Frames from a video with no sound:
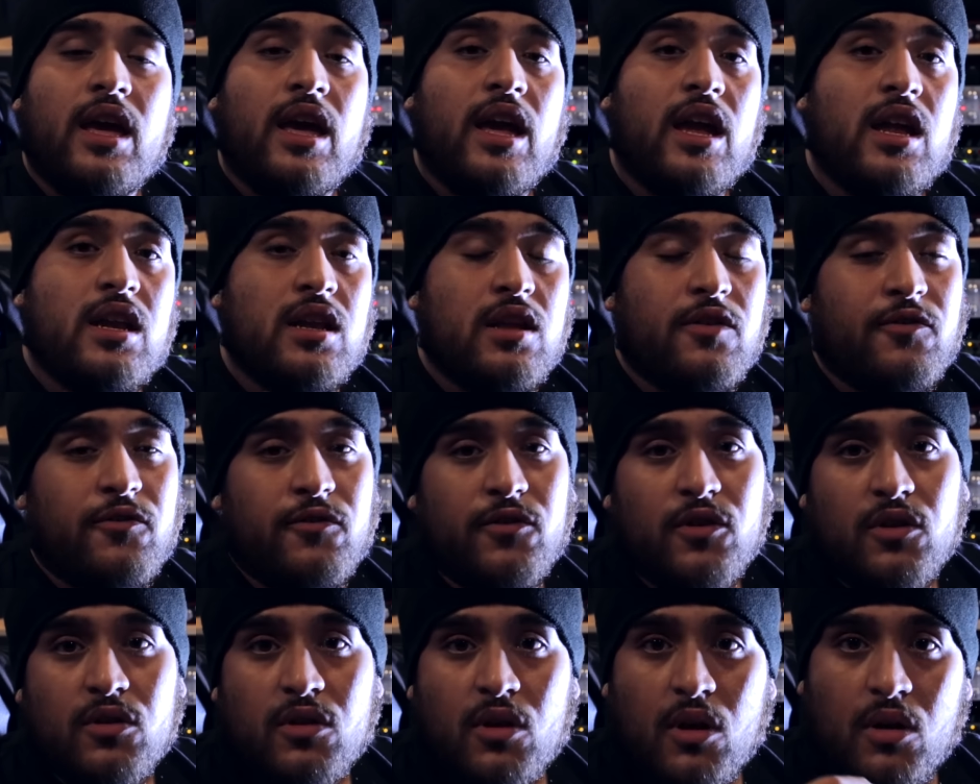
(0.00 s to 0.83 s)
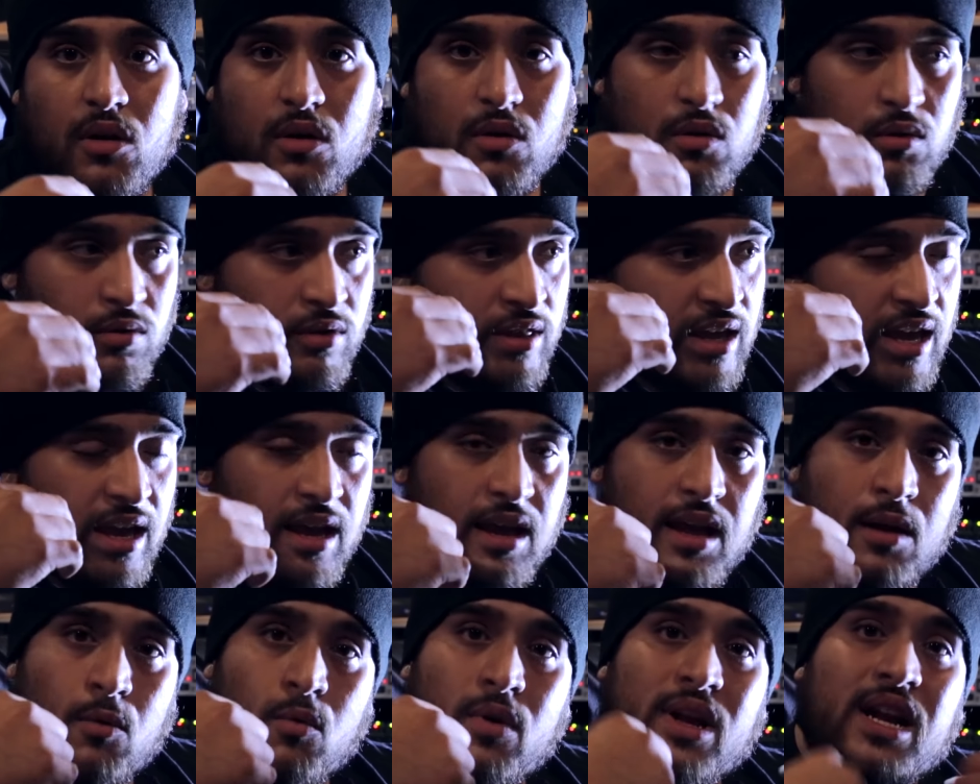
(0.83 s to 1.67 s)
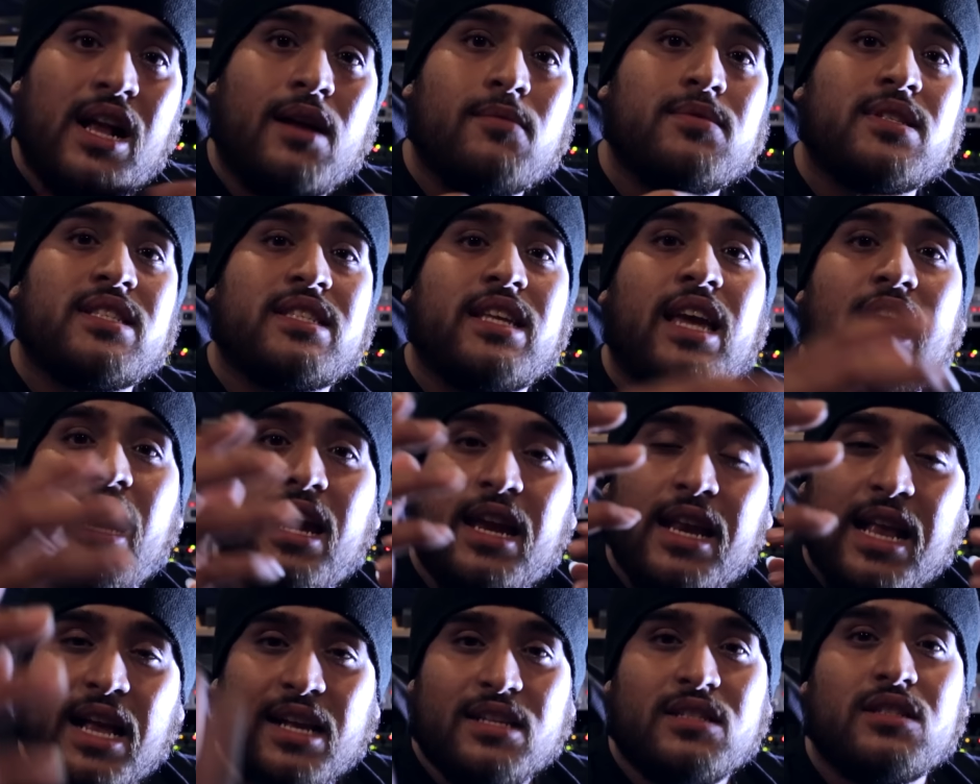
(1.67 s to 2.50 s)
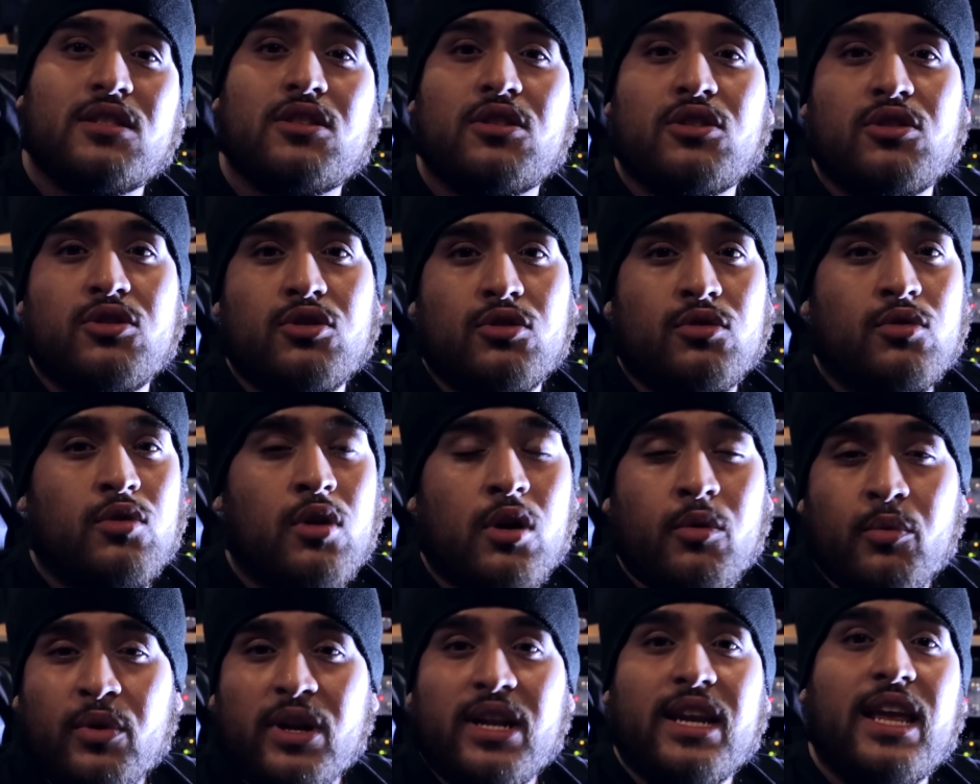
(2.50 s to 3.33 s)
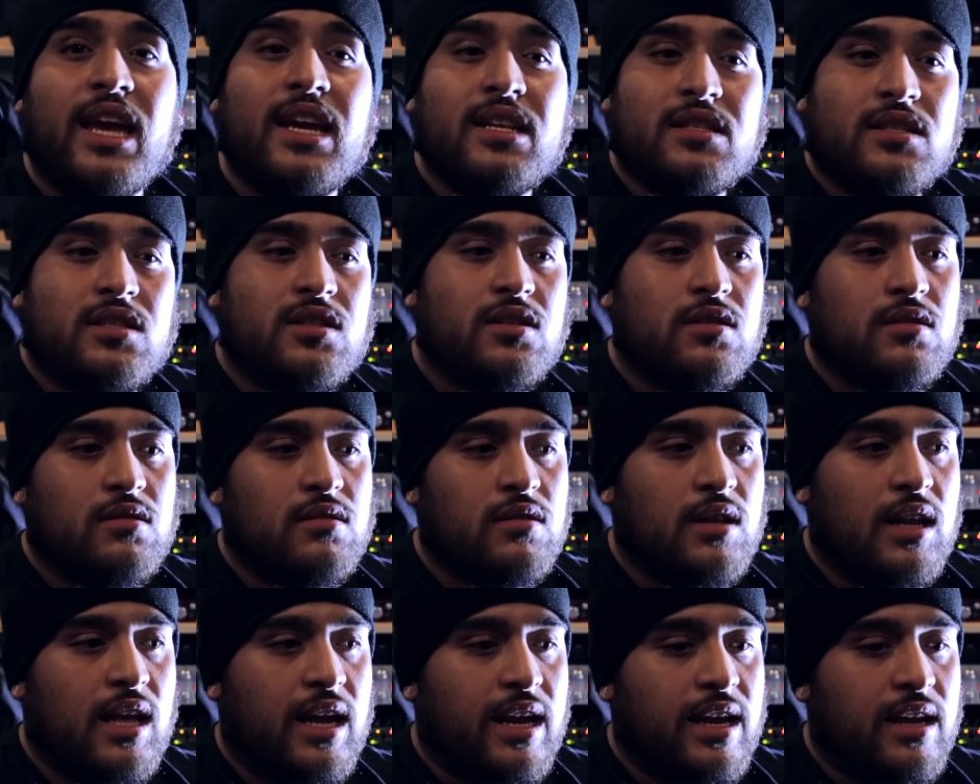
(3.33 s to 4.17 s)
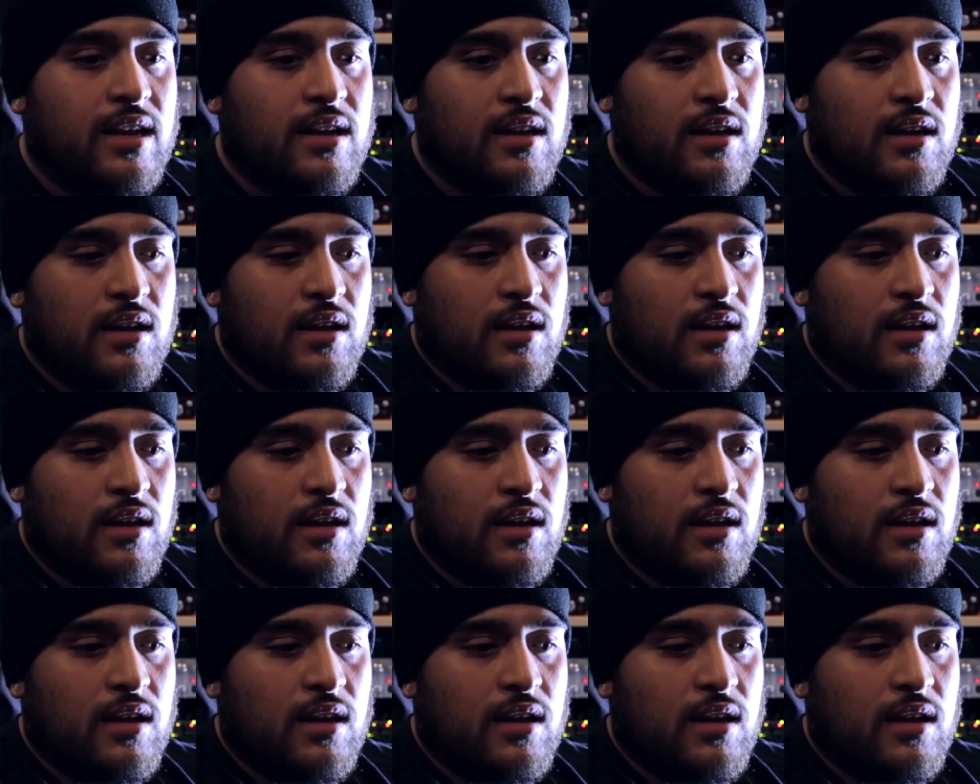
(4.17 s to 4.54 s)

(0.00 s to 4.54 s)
and if you know that what i'm saying has to do or relate to you like